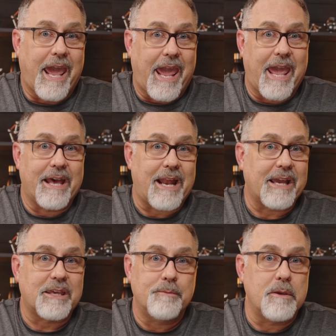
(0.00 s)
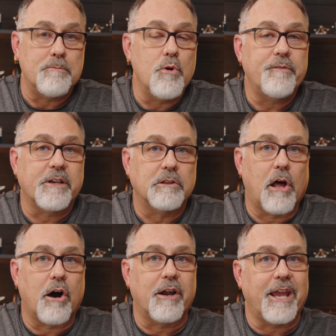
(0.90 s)
and I can be moving
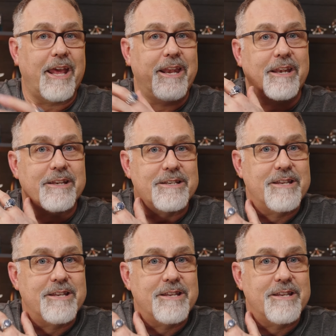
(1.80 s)
along and it